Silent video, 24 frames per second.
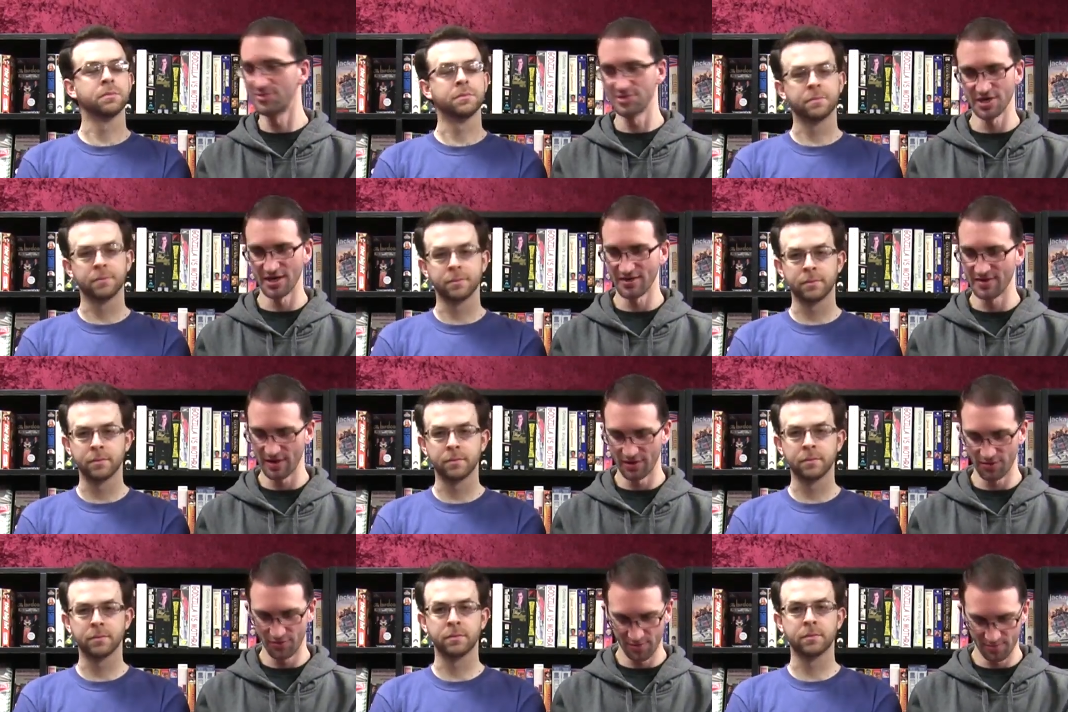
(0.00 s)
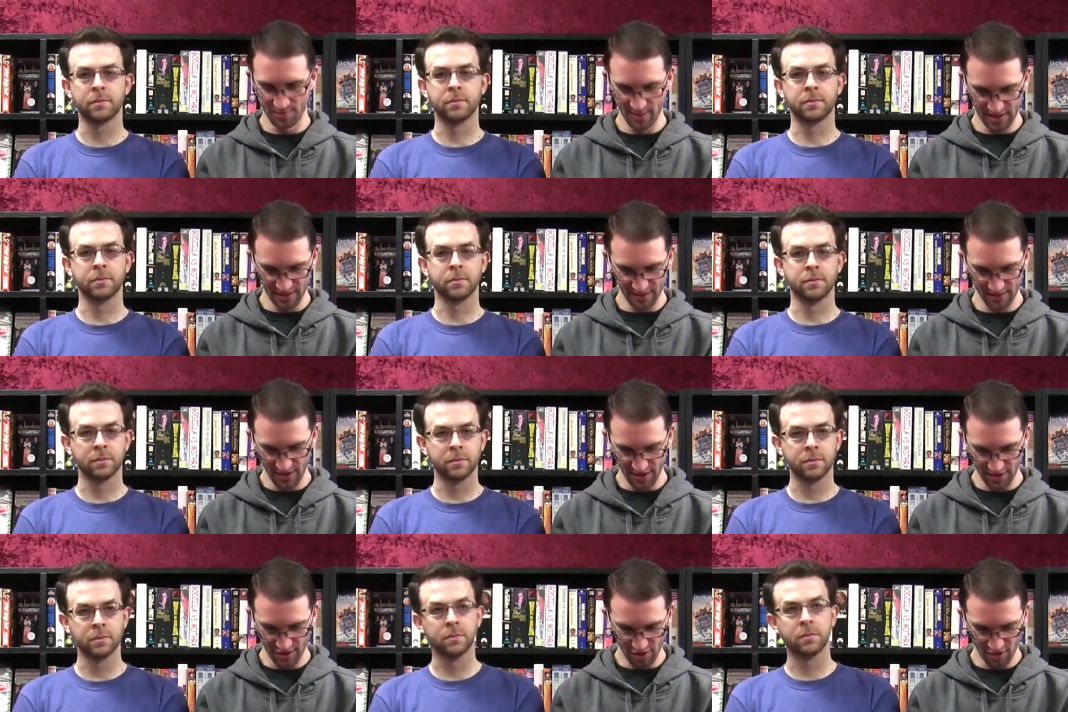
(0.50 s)
Speaker 1: which I think would
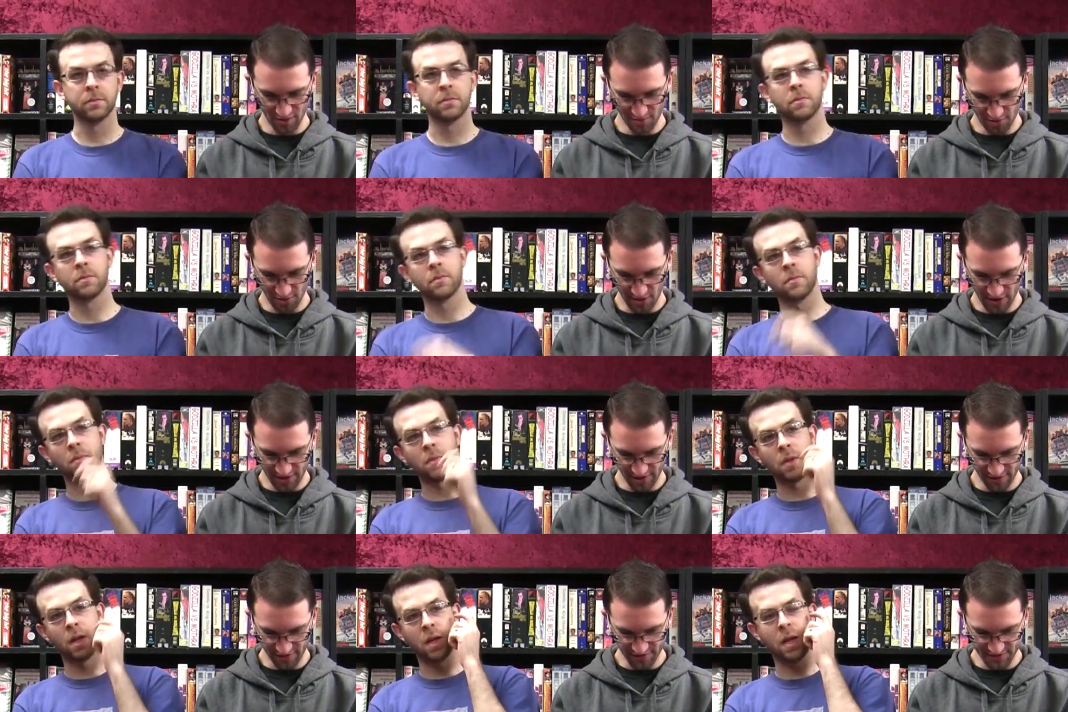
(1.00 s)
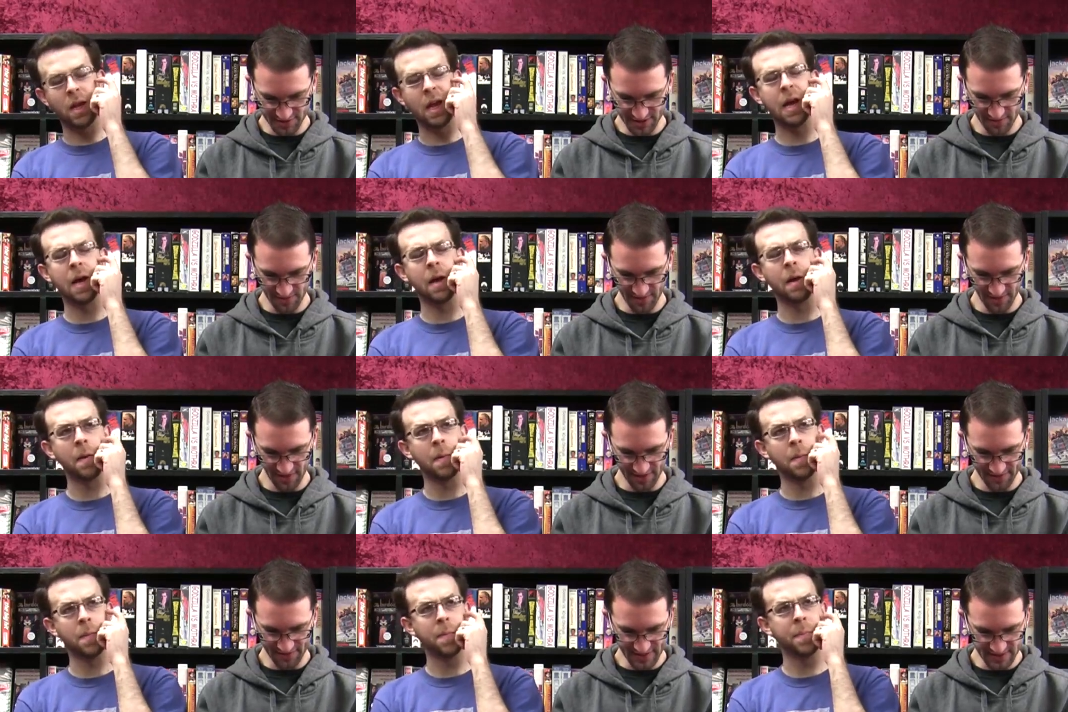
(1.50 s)
be a no brainer for yeah.
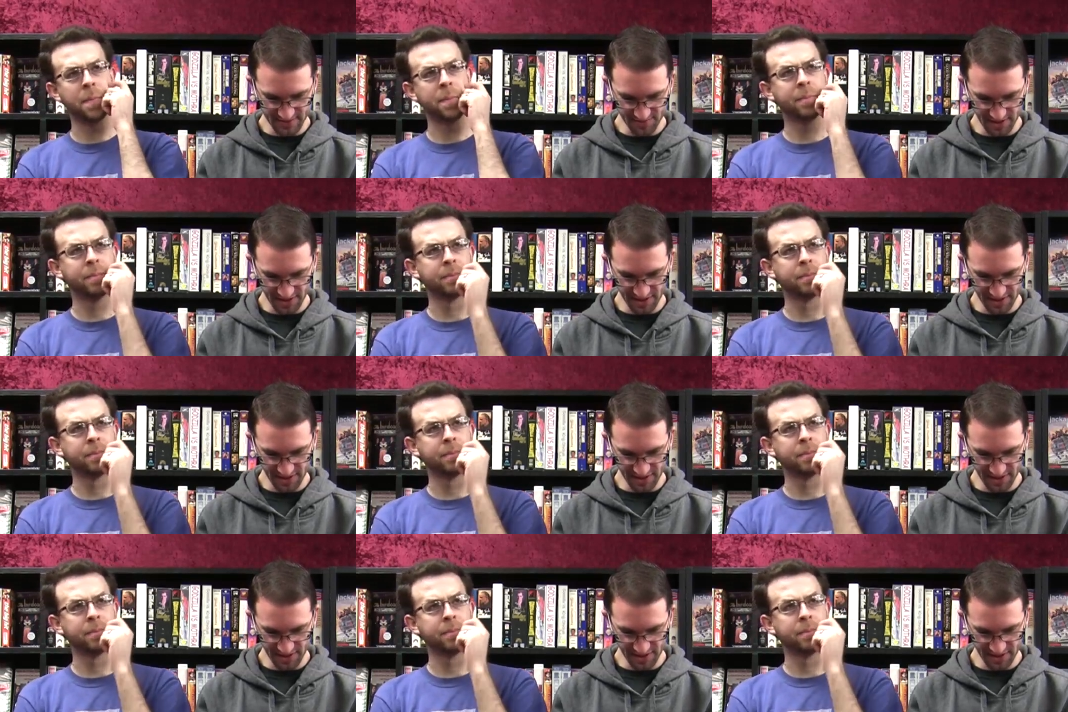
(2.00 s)
something like this.